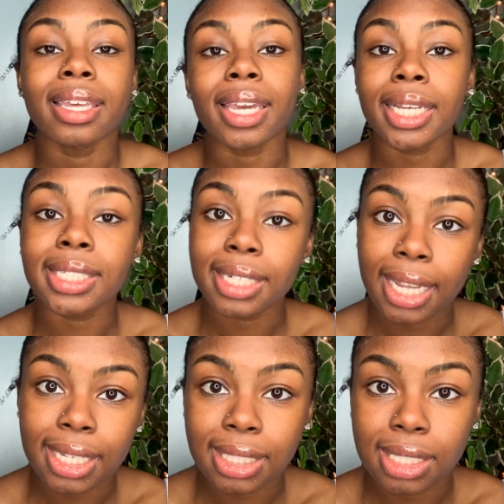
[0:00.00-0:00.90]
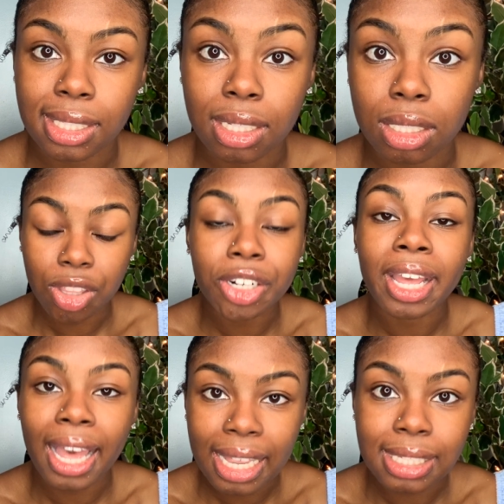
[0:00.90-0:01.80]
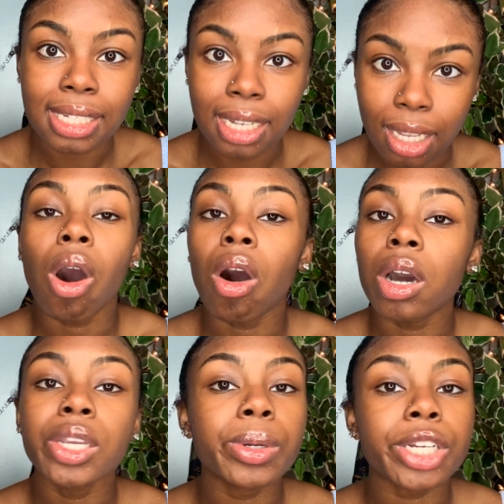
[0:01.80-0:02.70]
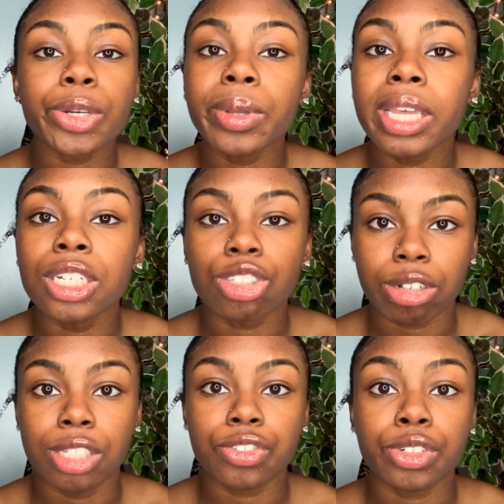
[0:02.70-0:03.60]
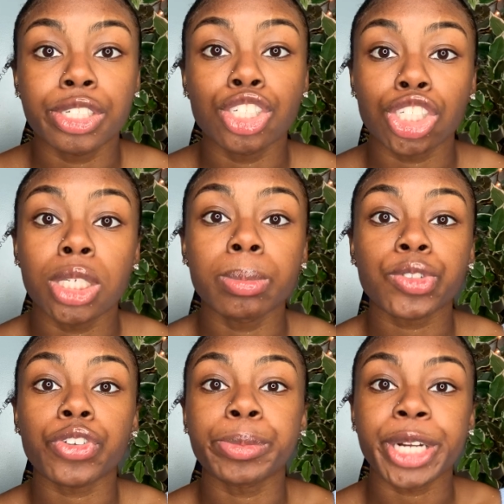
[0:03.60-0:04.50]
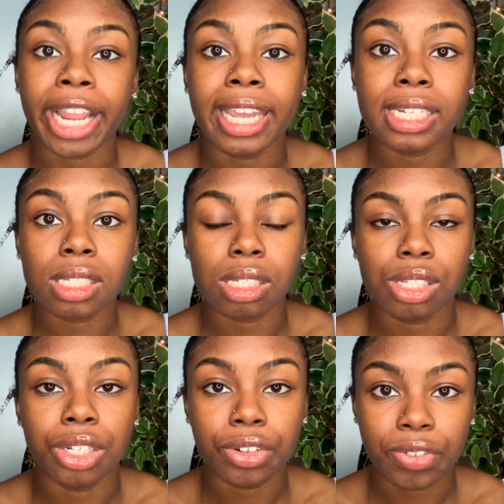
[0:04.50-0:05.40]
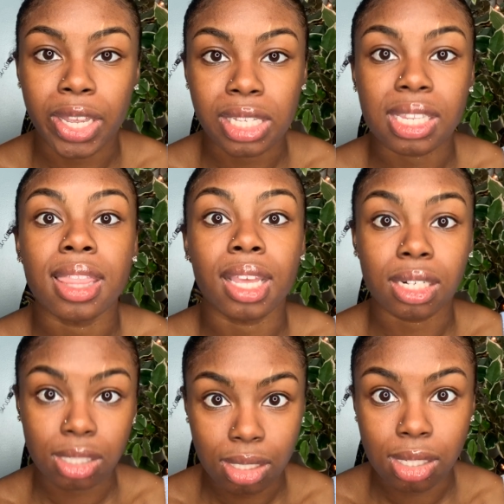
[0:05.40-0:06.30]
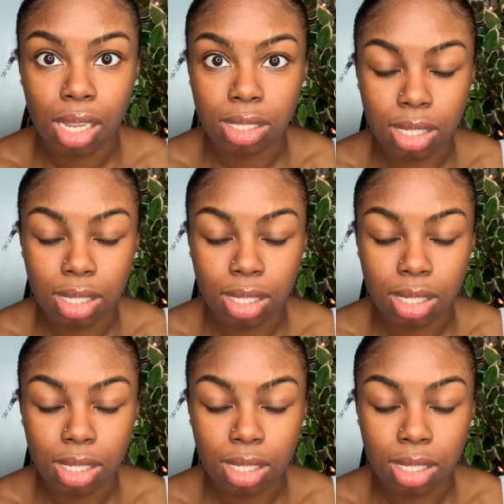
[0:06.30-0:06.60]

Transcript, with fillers: Your hands are nasty, sis. They're nasty. All you are doing is transferring germs from your hands into your face, and that is disgusting.